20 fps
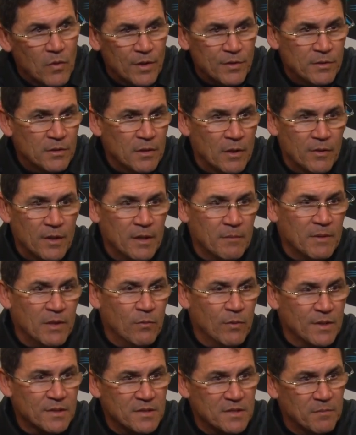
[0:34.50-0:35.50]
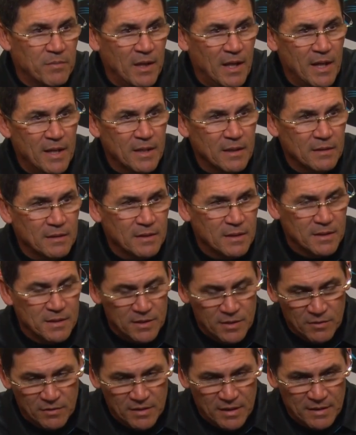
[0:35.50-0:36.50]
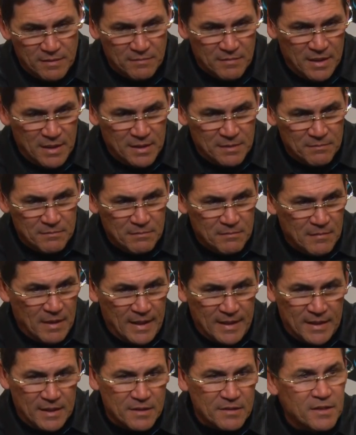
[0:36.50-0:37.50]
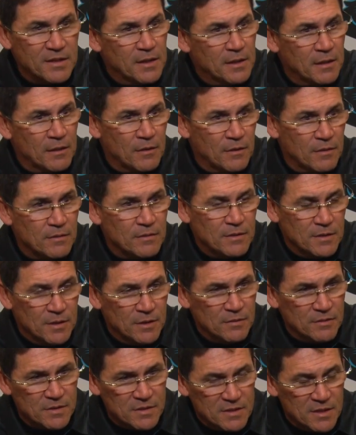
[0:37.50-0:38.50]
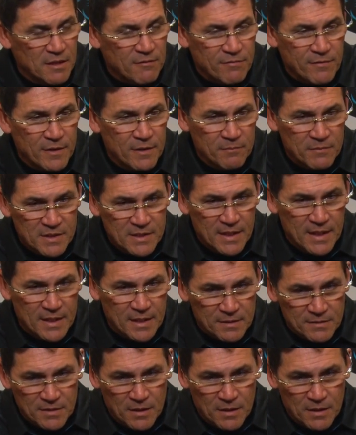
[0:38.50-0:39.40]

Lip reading: Well, you know him. He wants to play. And, you know, then and I guess getting hurt, you know, it's tough for him to take.